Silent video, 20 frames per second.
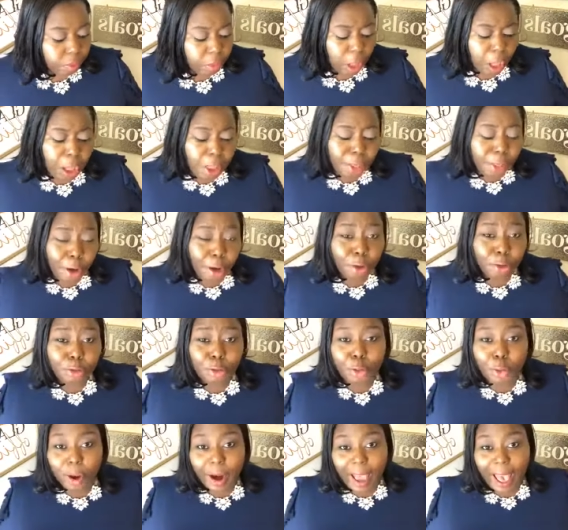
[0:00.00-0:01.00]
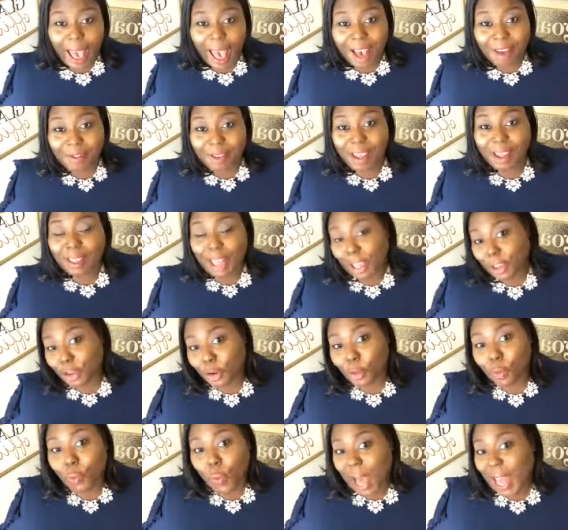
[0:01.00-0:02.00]
and those who are having like
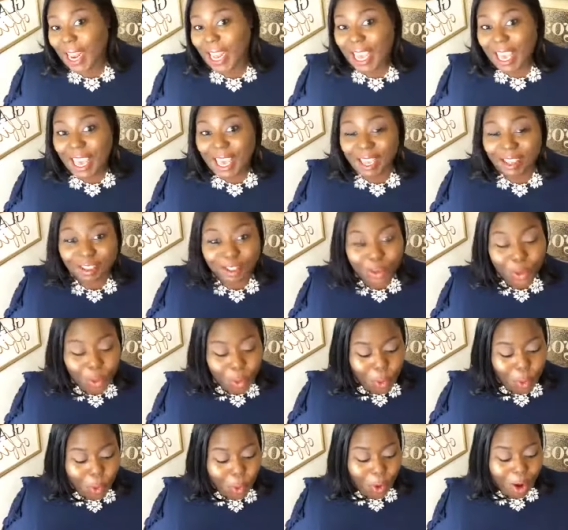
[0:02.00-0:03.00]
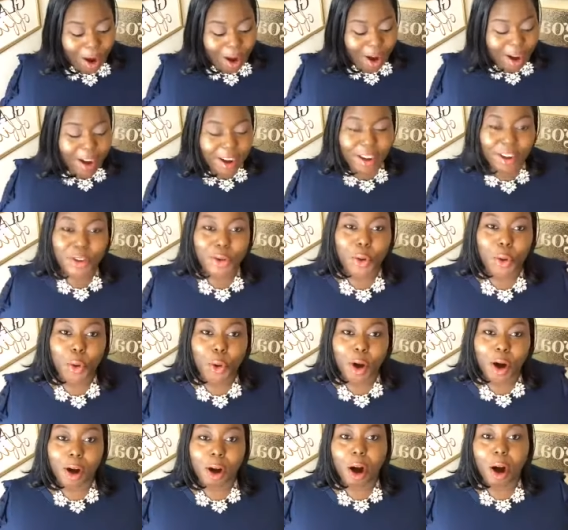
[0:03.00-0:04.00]
your weddings or
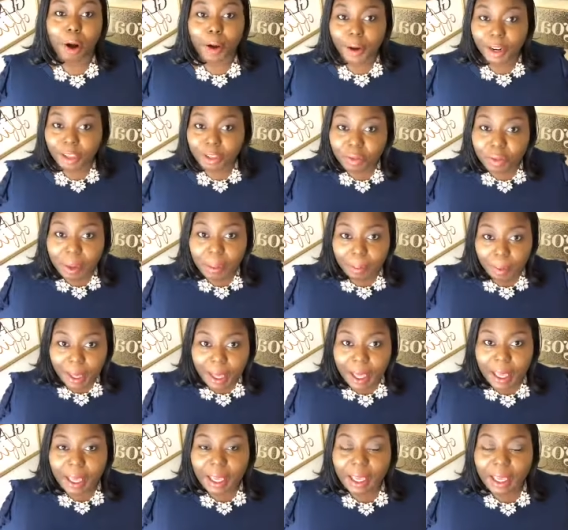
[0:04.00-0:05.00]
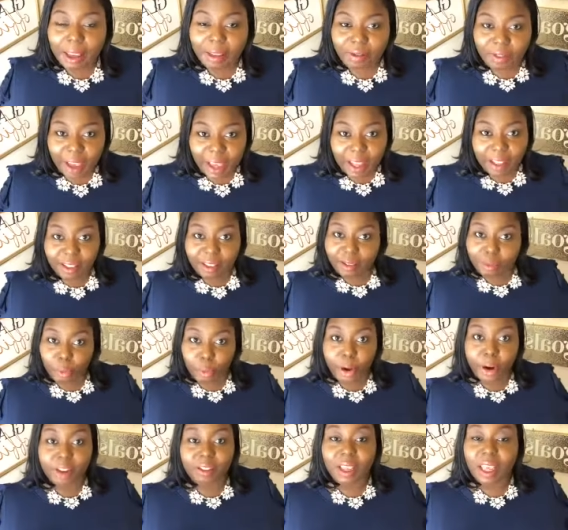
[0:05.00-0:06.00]
your R S V P events
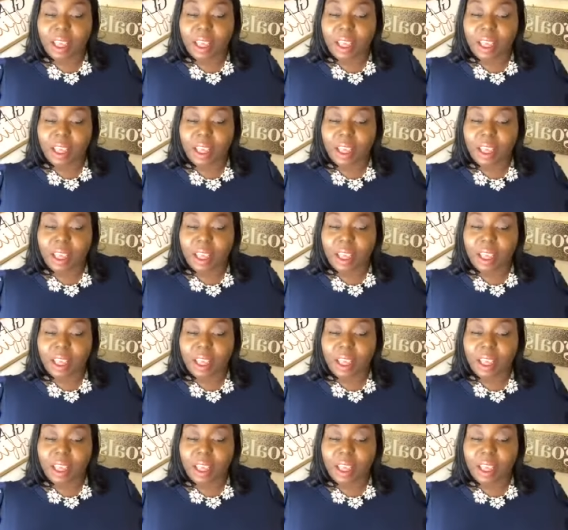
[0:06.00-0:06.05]
where it's